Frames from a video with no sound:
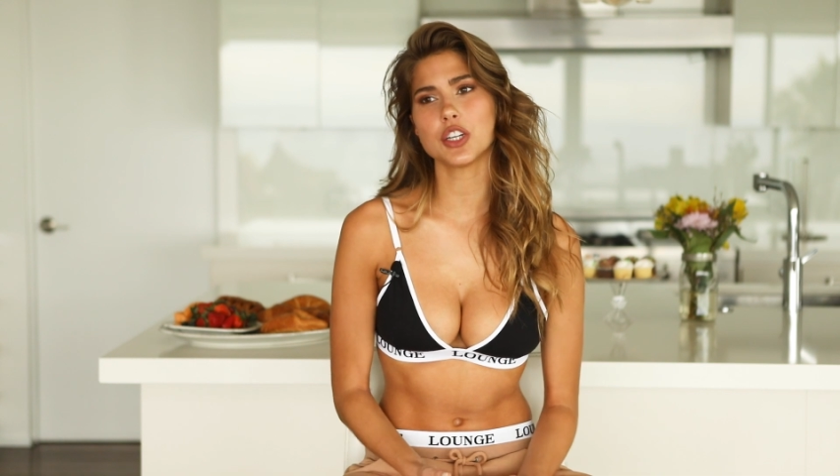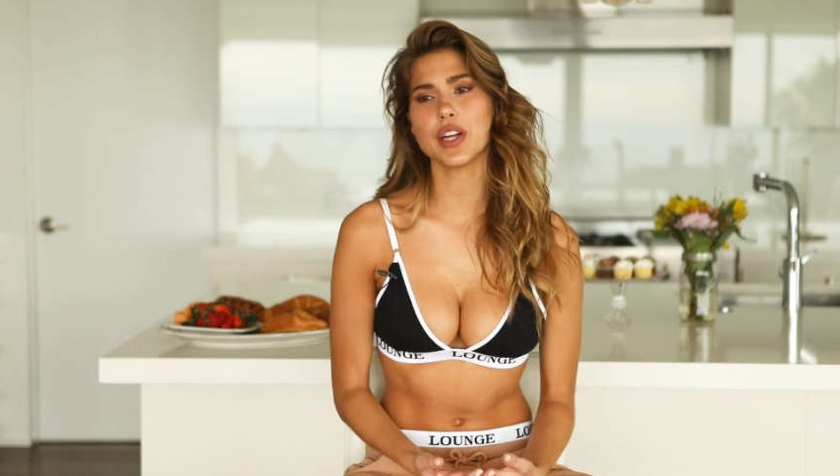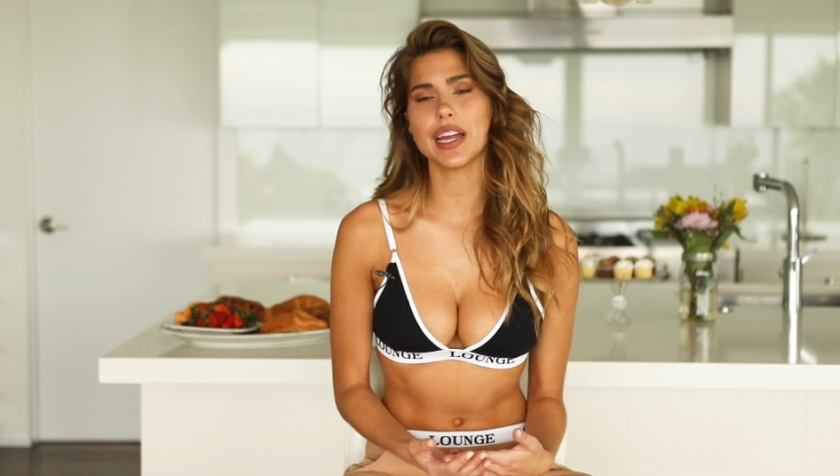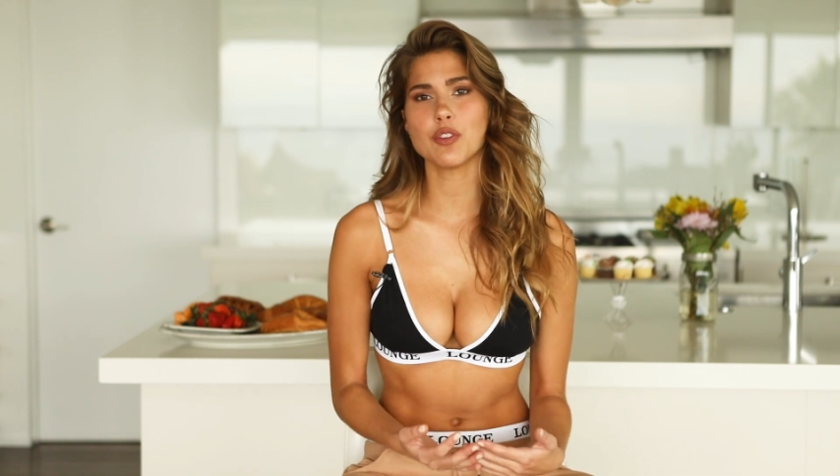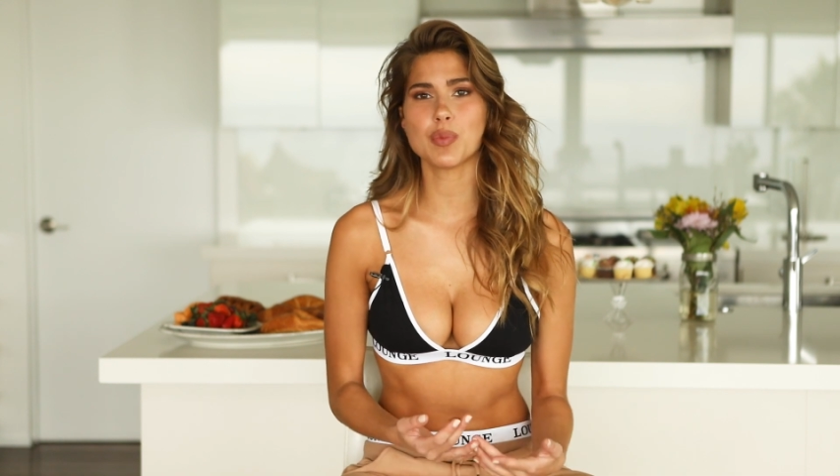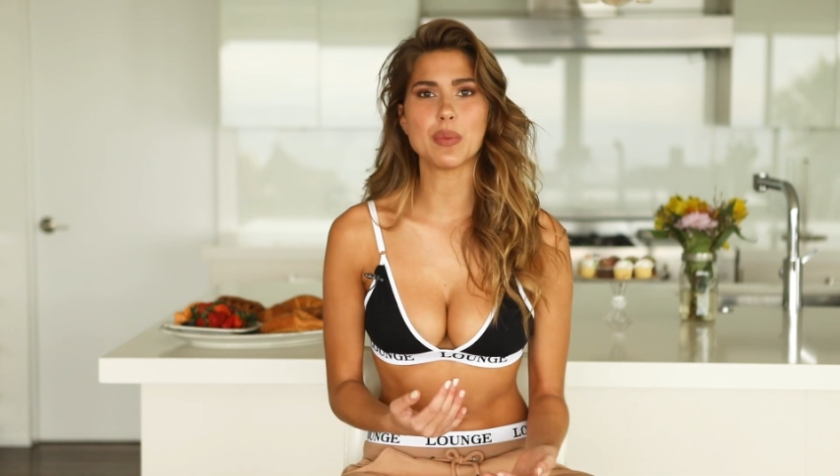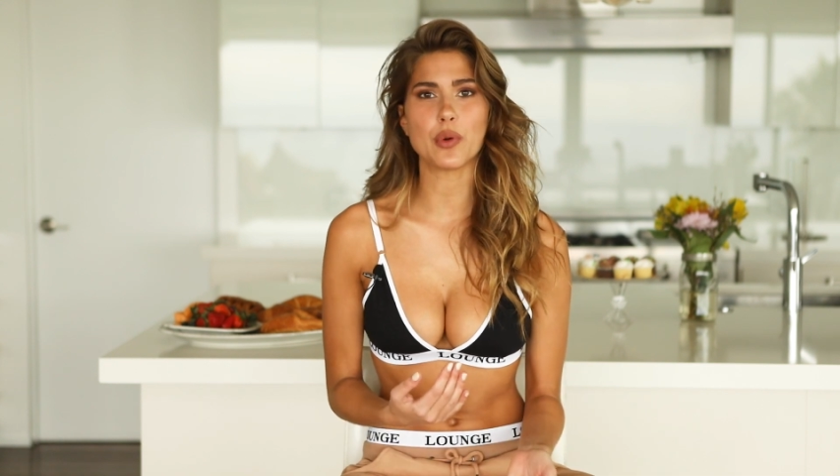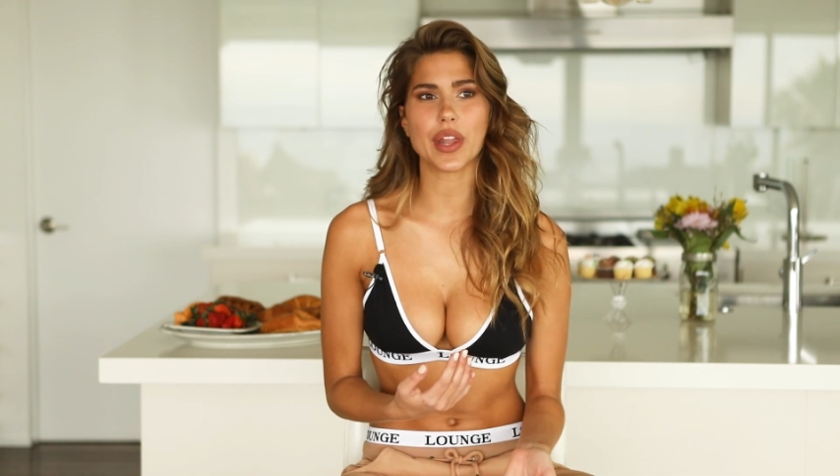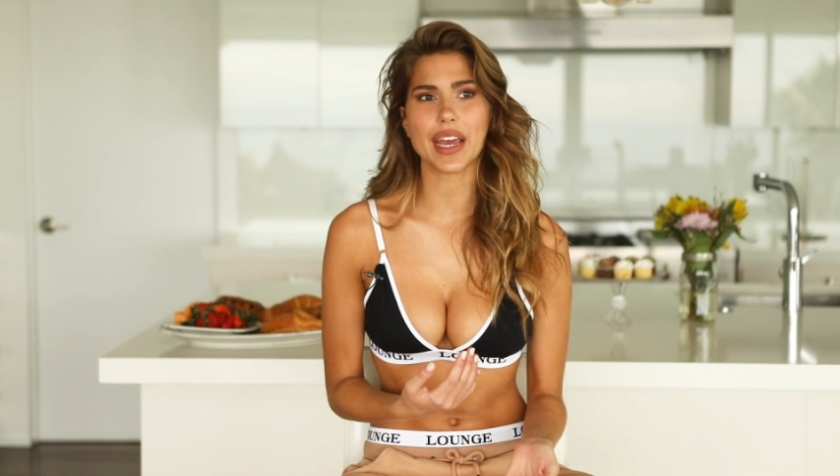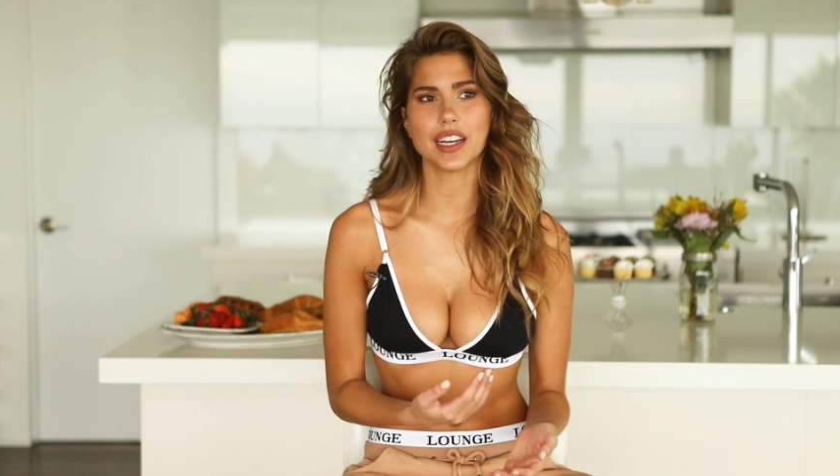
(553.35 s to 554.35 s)
creative
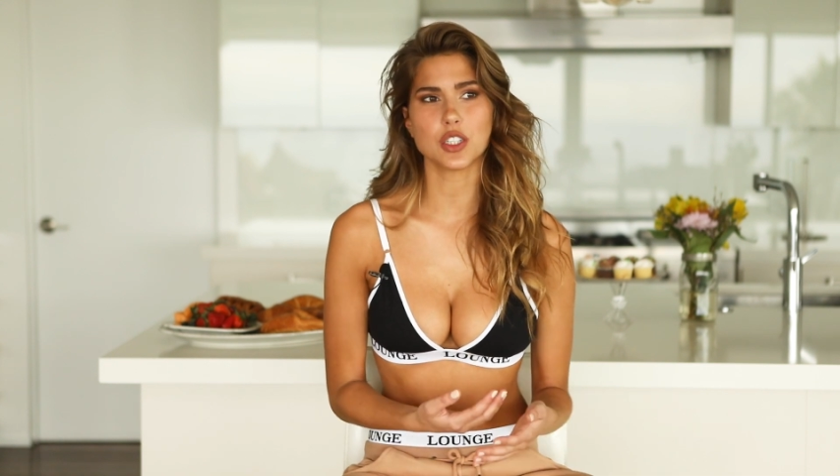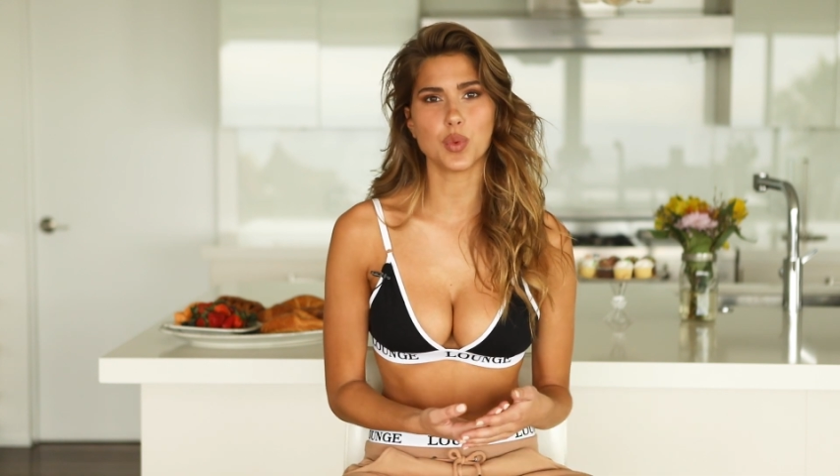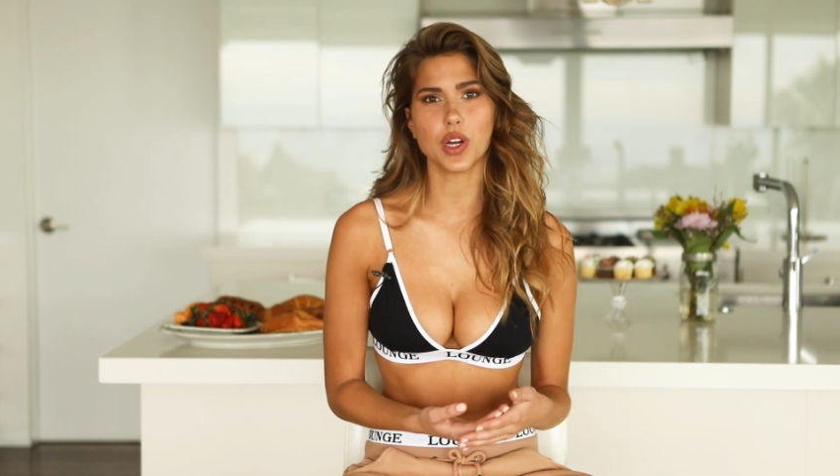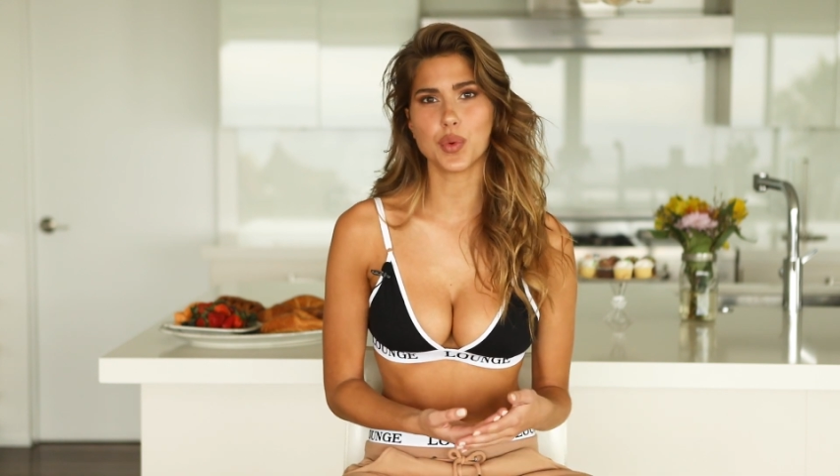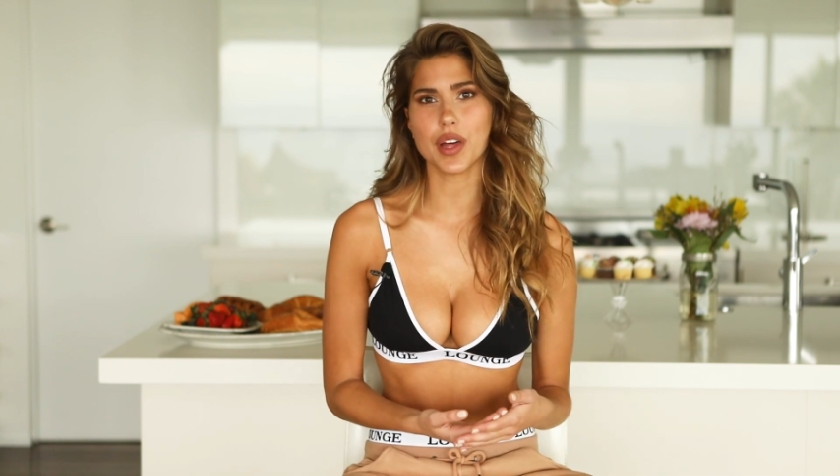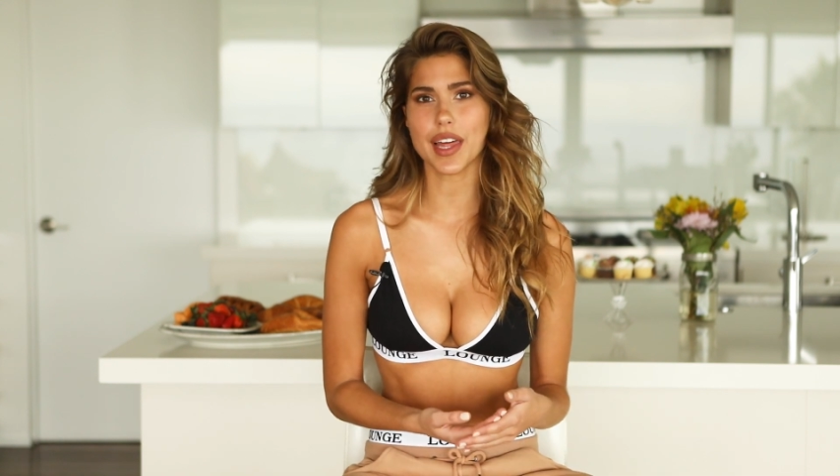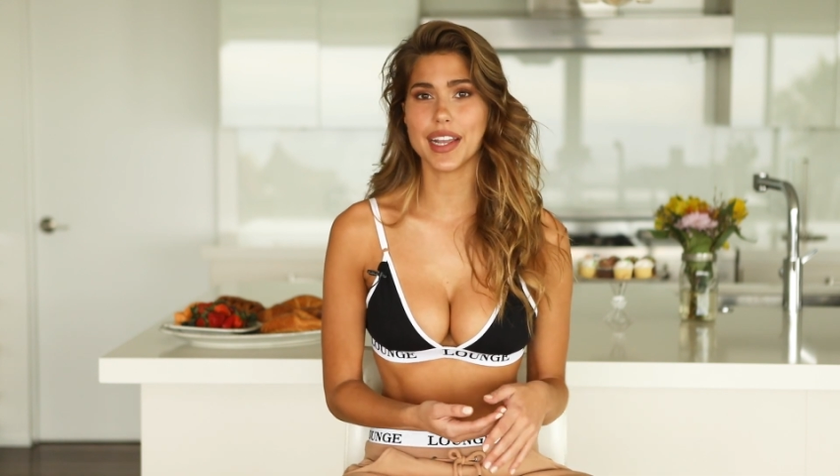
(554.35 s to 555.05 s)
people that I get to work with.